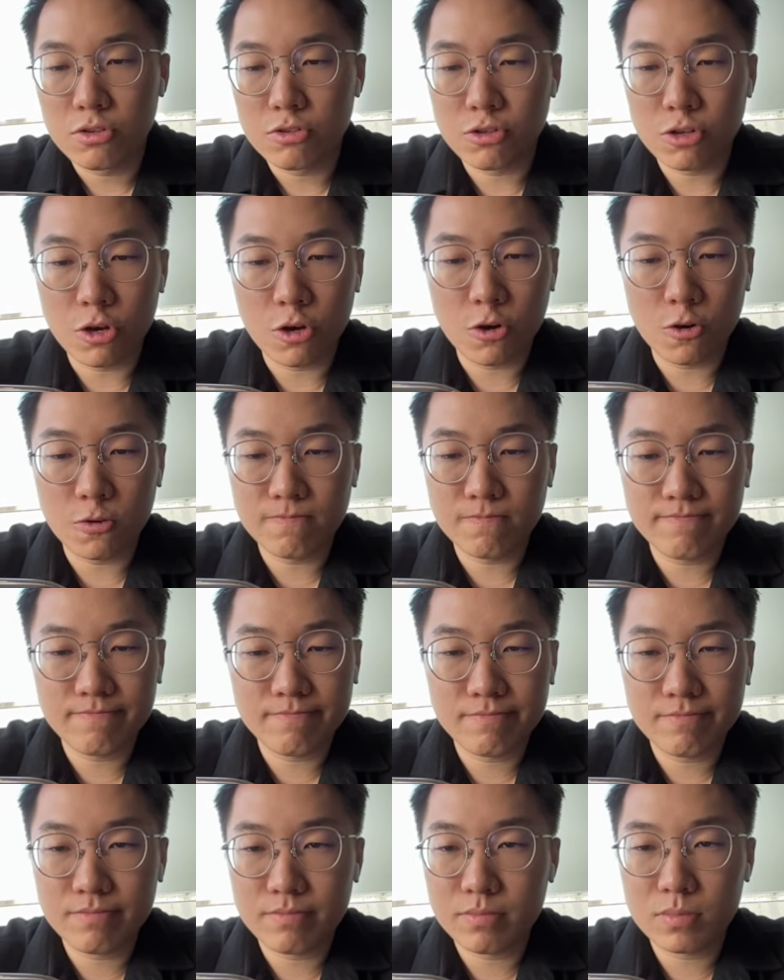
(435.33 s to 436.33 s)
So
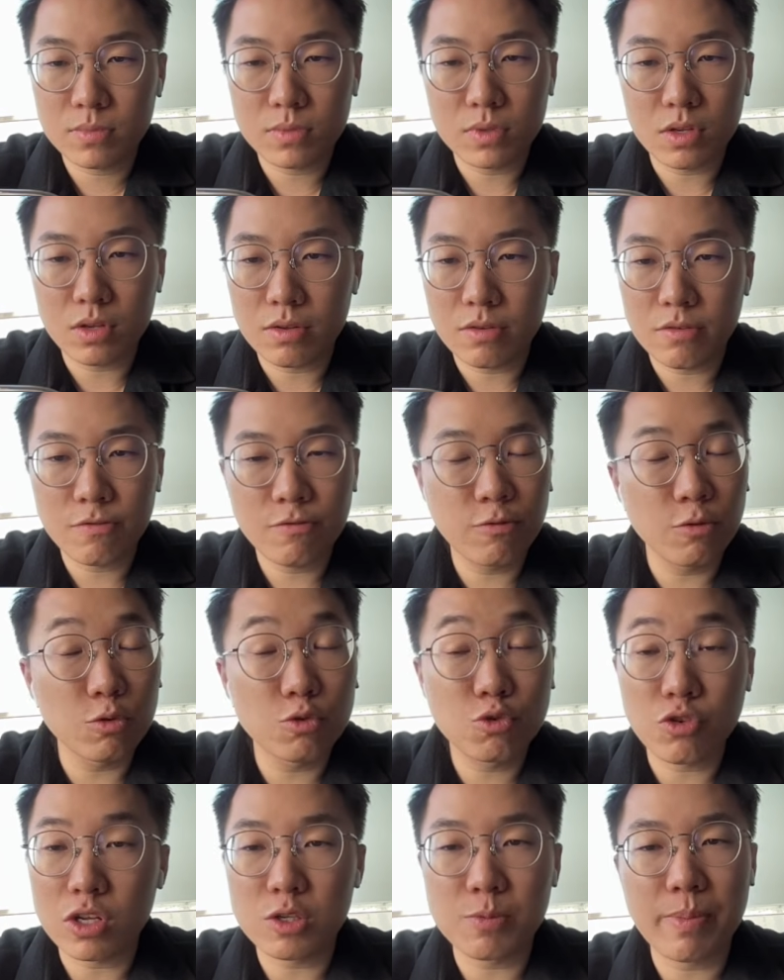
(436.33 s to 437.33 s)

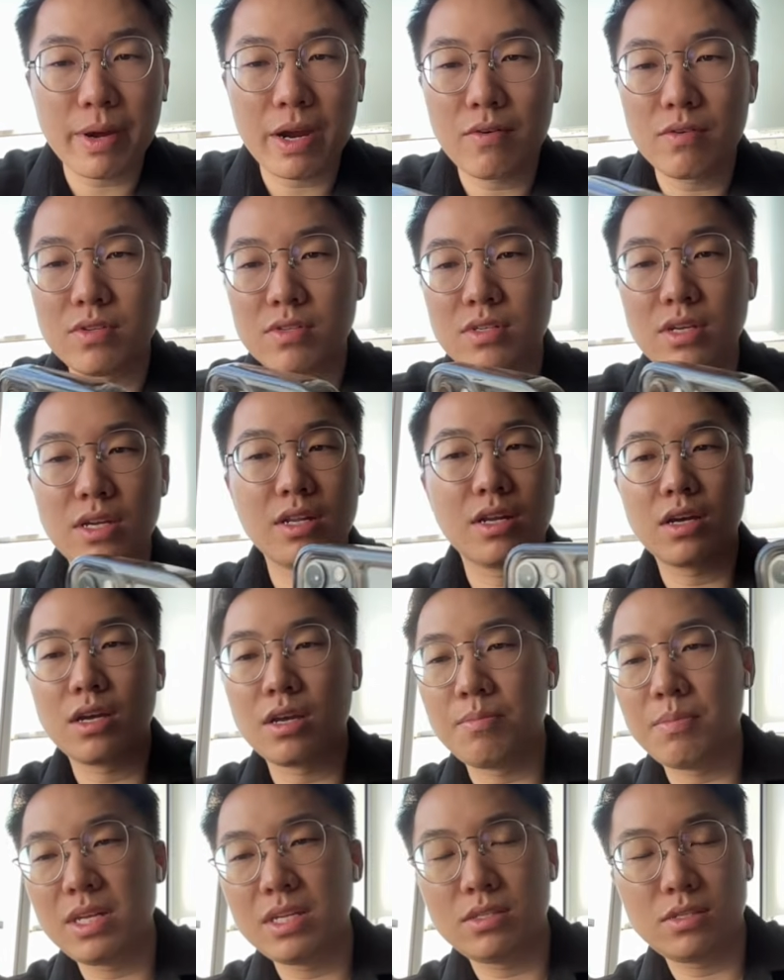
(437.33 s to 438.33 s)
full transparency in our
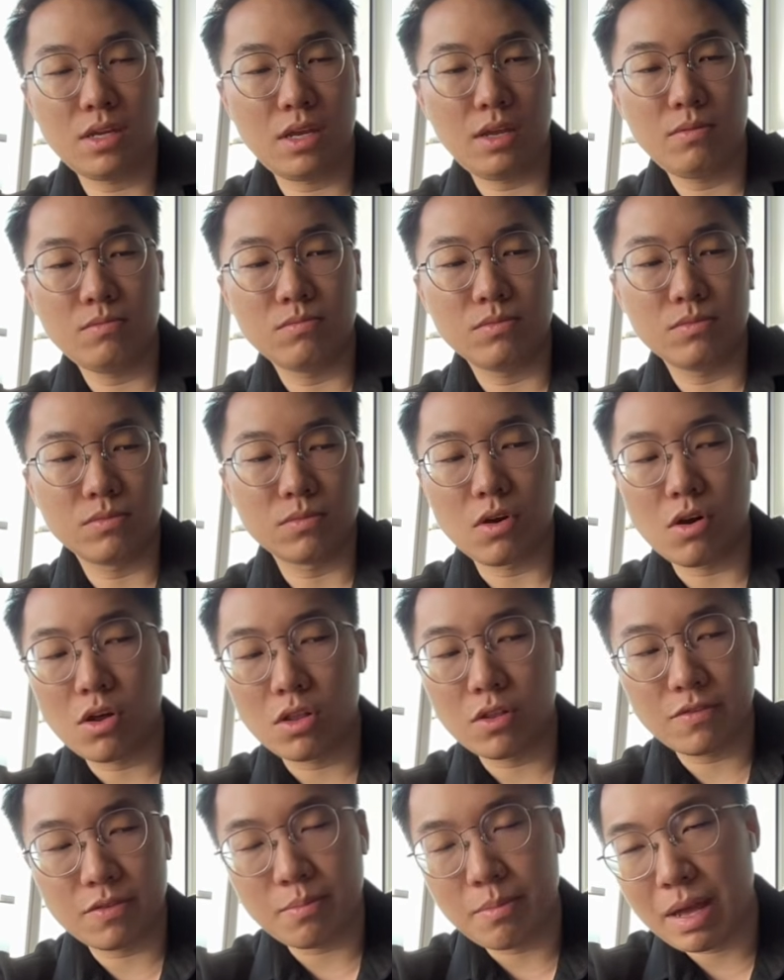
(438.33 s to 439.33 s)
community.
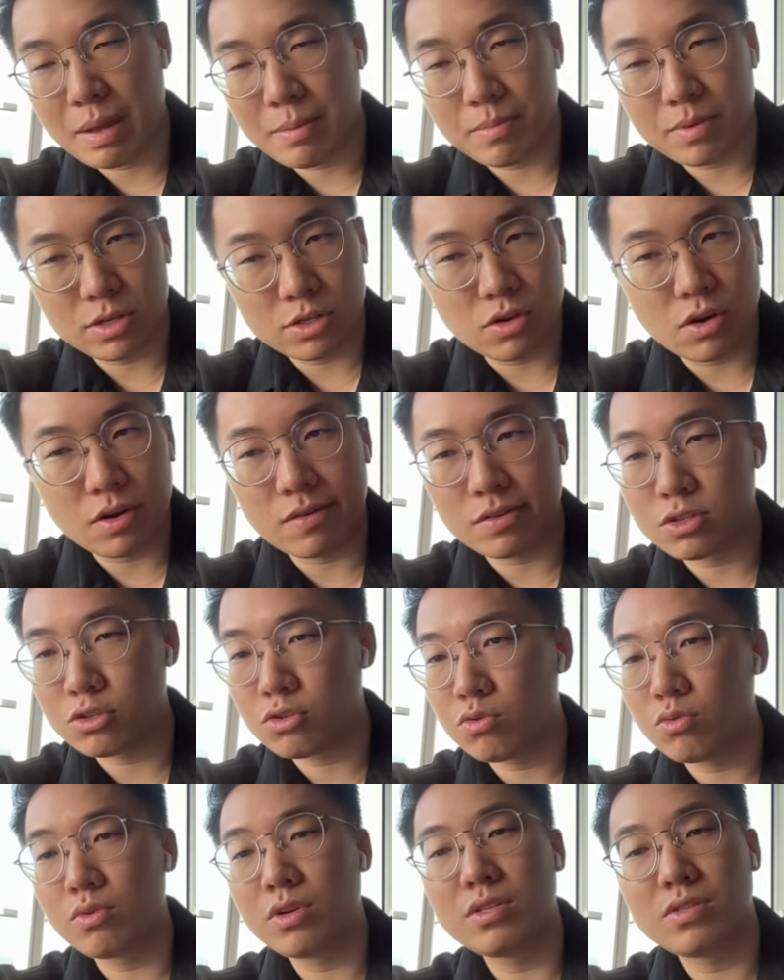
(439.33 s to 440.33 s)
All of the members, all of
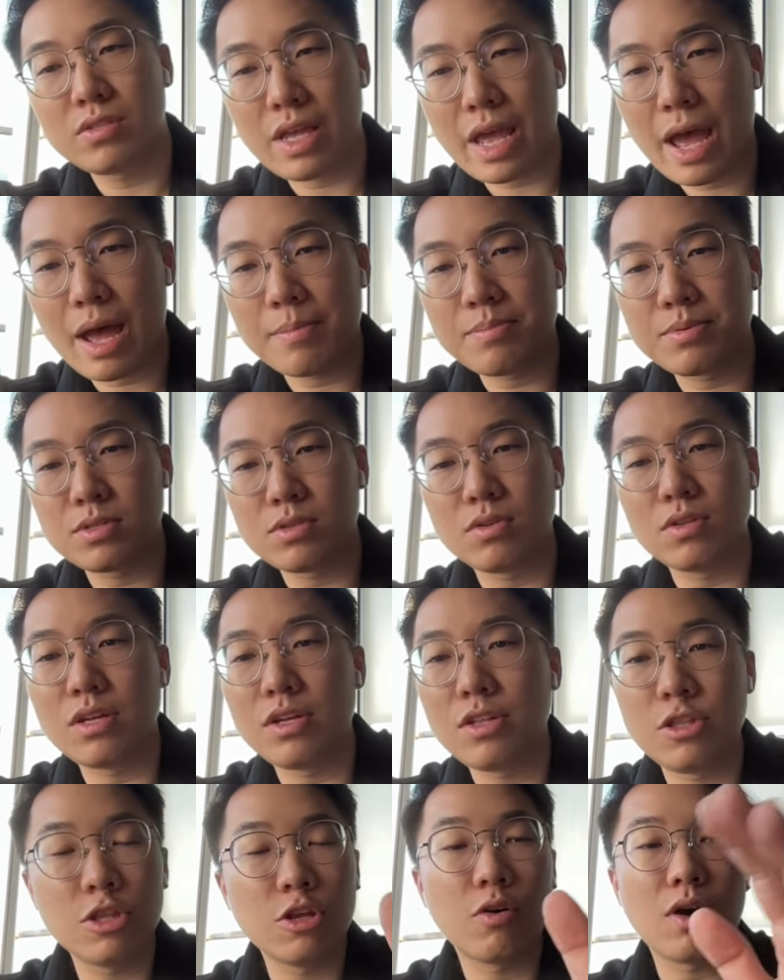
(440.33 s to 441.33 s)
the students
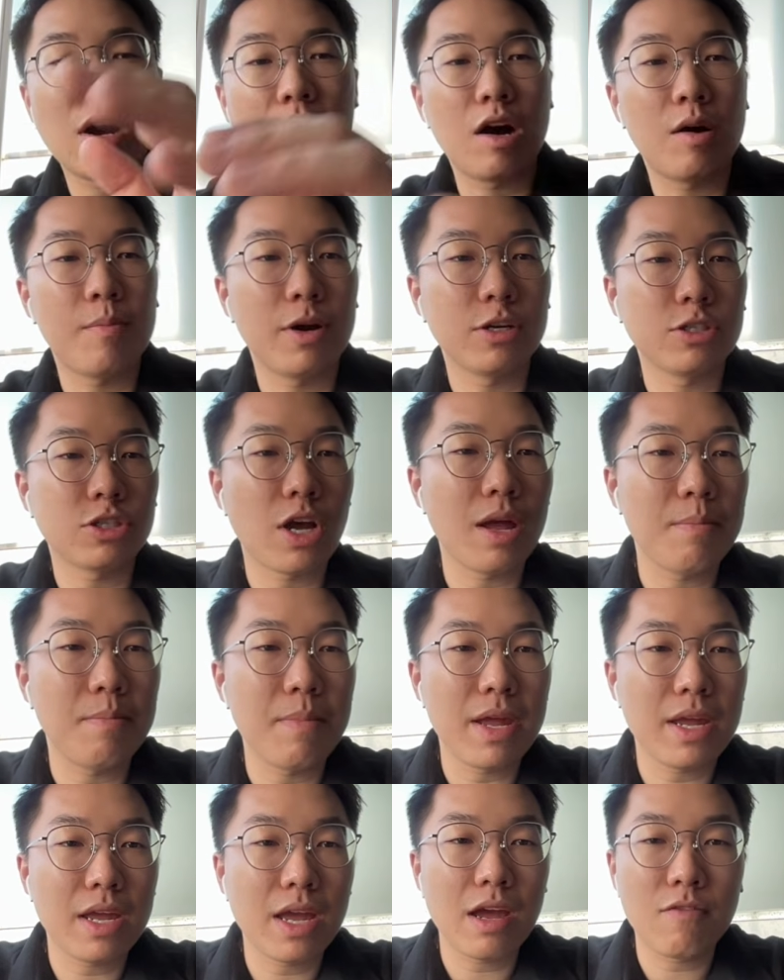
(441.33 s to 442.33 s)
absolutely know how much I
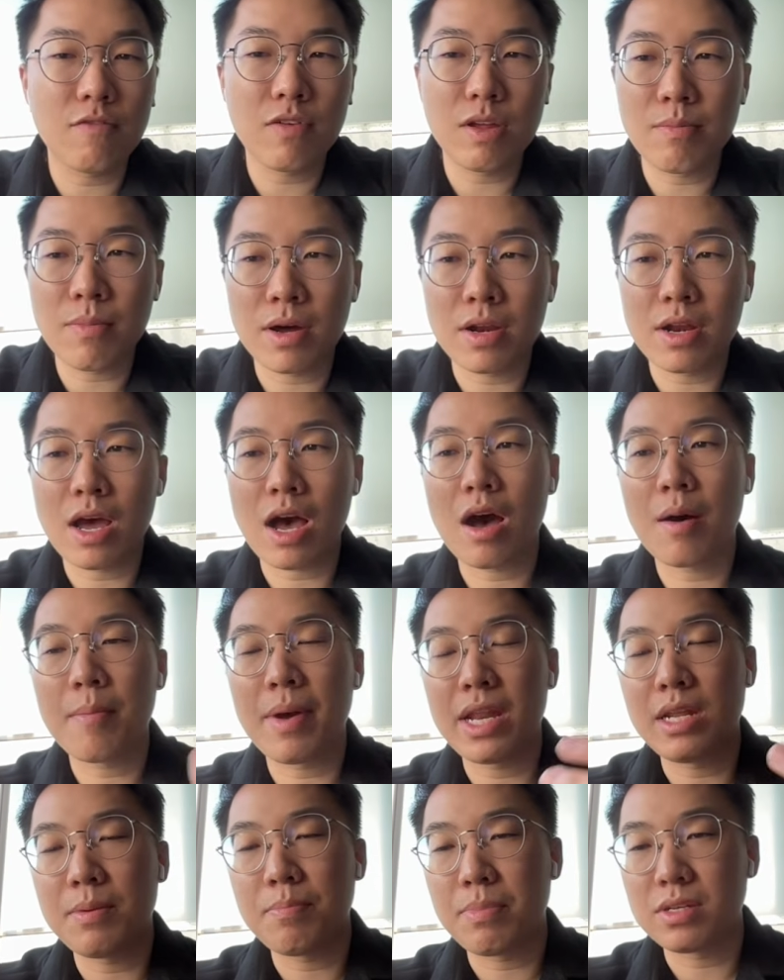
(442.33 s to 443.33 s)
make every month, how
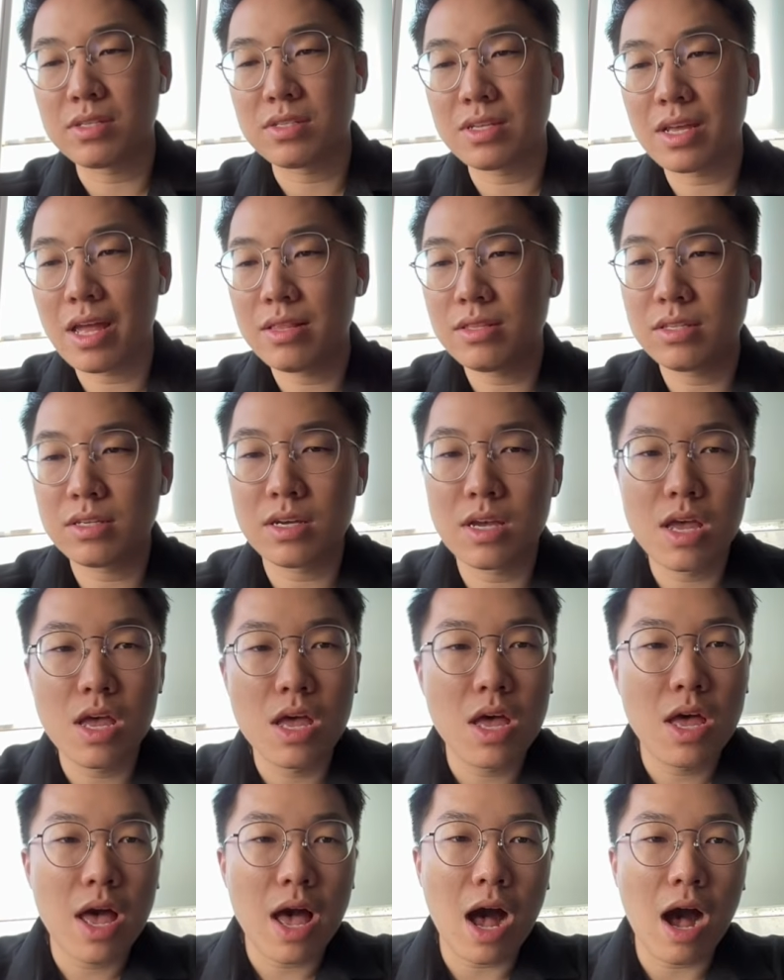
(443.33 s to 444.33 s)
many percent,
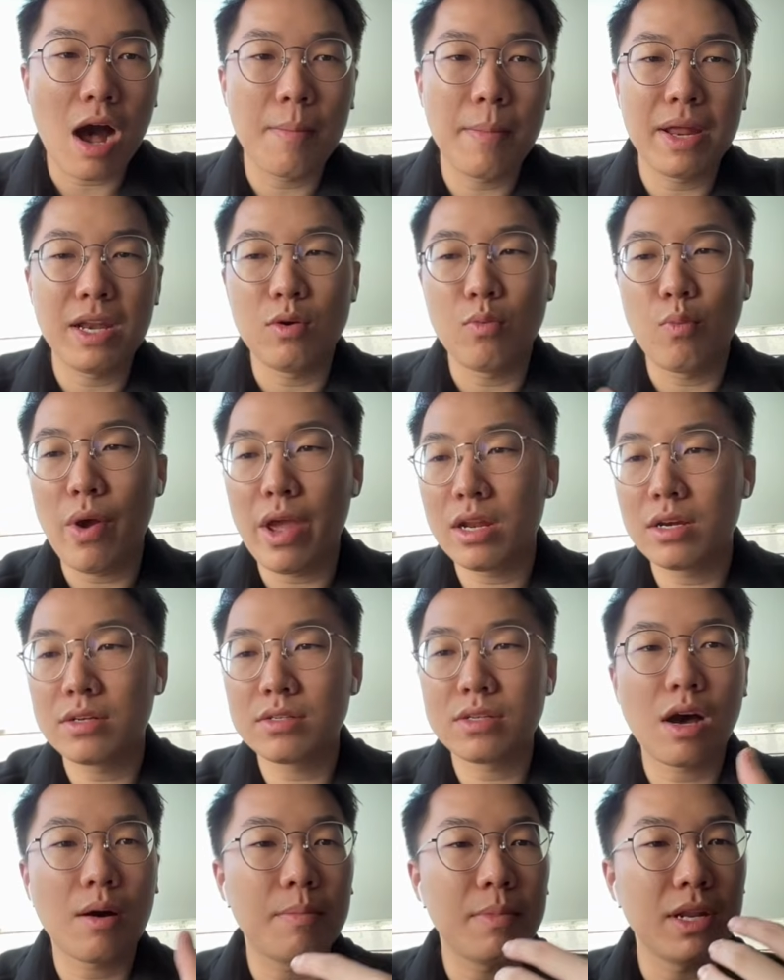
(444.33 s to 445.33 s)
how many
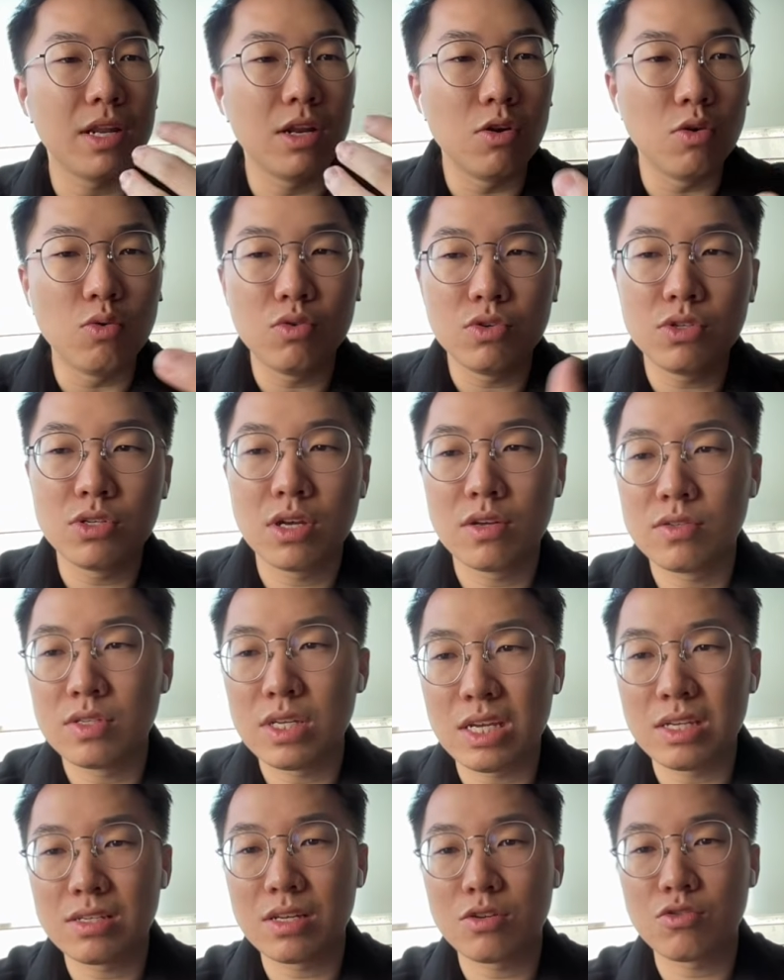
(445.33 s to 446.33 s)
winners, how many
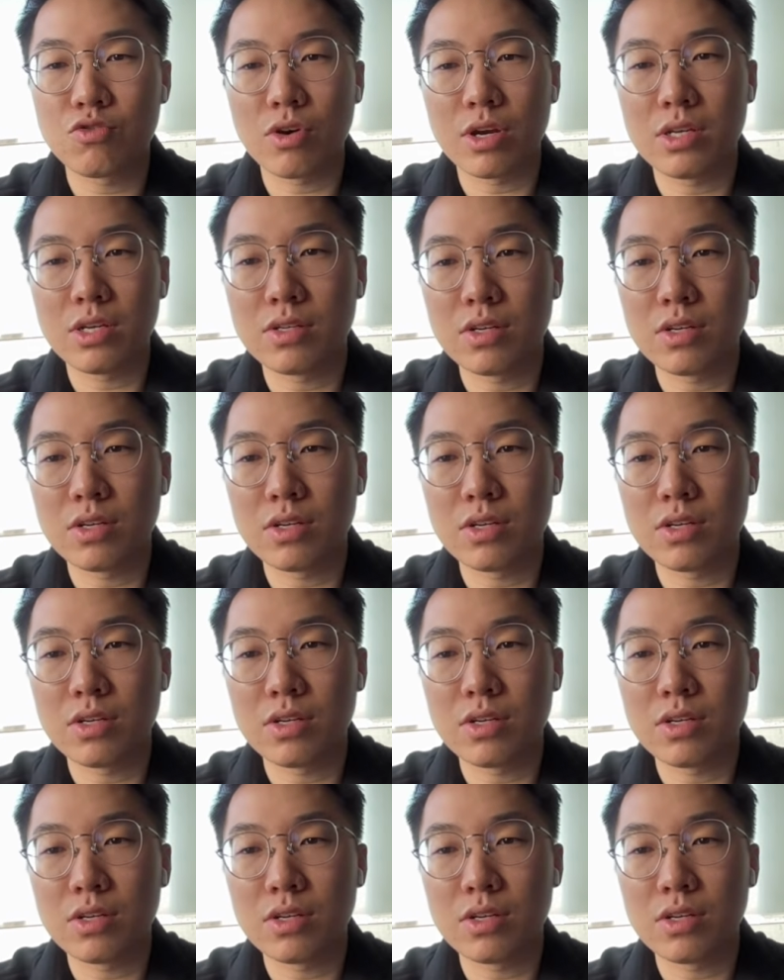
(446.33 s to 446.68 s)
losers, etc.